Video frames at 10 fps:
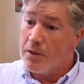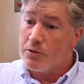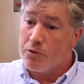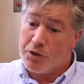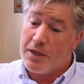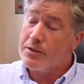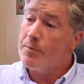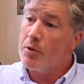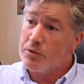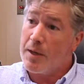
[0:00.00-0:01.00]
So she has the
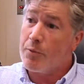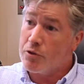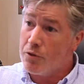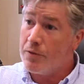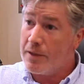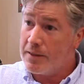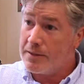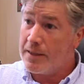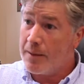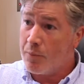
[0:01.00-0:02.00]
most opportunities
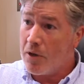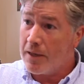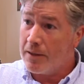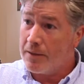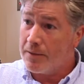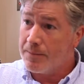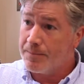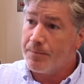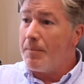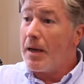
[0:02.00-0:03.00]
to get pregnant.
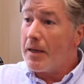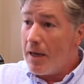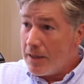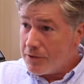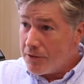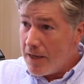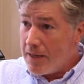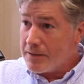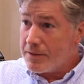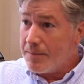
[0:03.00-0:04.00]
By
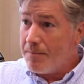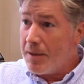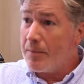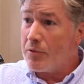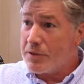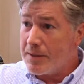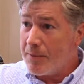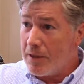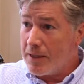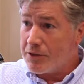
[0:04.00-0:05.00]
contrast, minimal
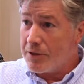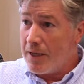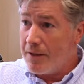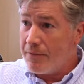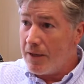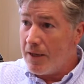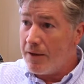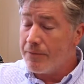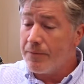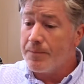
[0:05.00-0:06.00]
stimulation IVF,